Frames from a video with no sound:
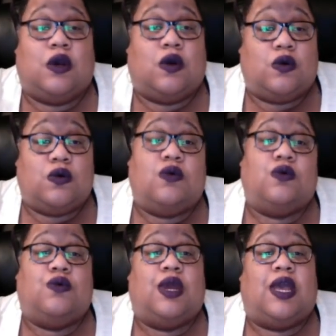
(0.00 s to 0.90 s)

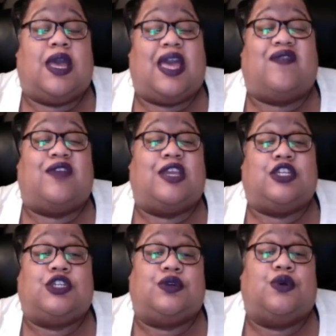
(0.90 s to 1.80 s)
who have
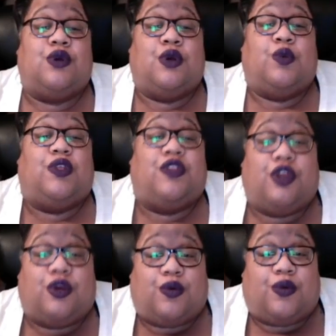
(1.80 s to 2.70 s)
issue with
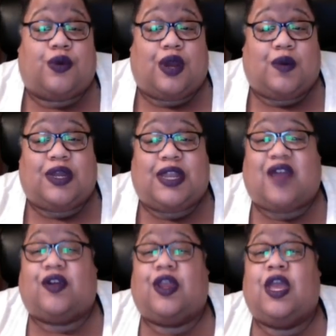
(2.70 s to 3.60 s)
you or
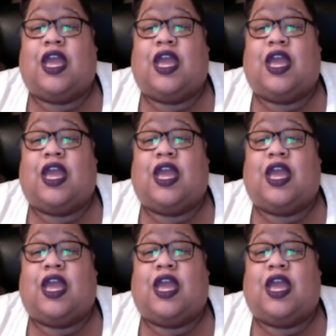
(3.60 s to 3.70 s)
whatever.